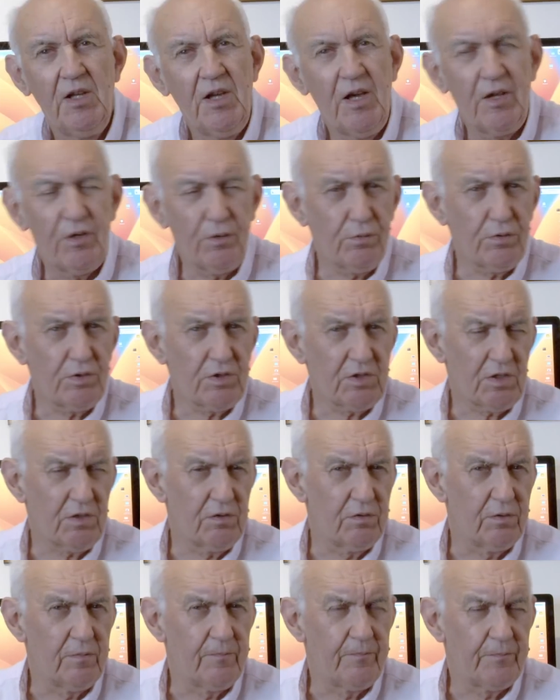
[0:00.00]
And it
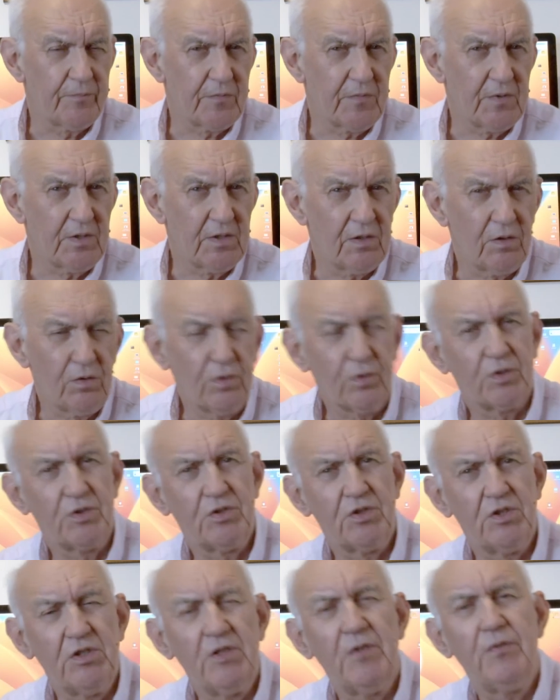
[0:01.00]
also
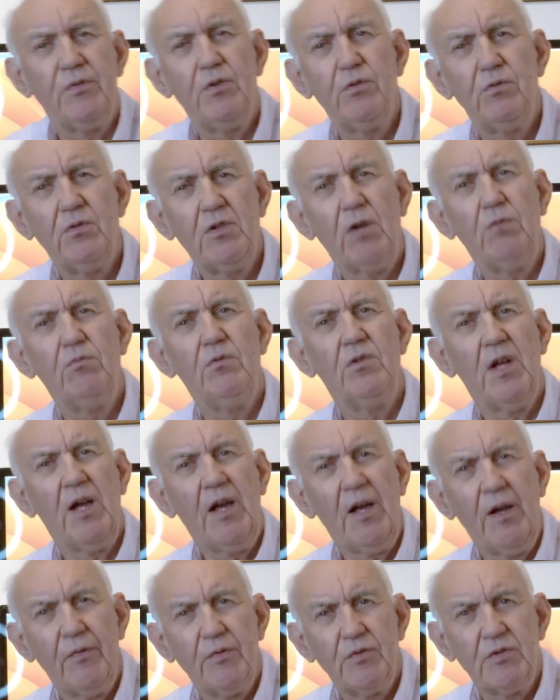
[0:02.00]
looks as if you don't
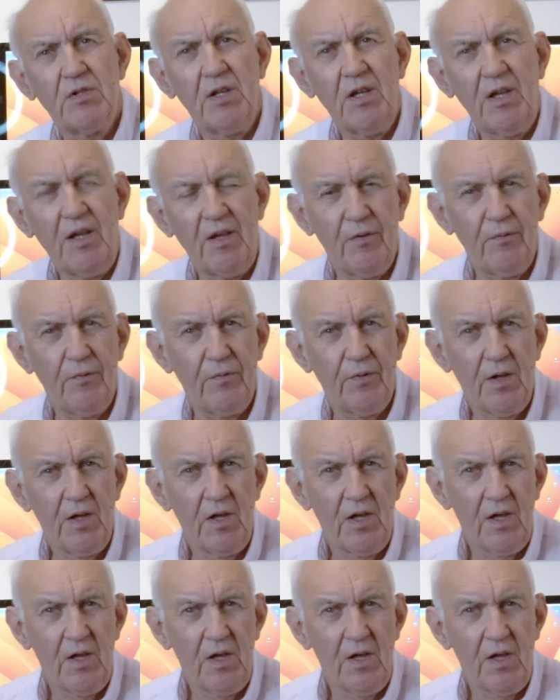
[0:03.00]
have to have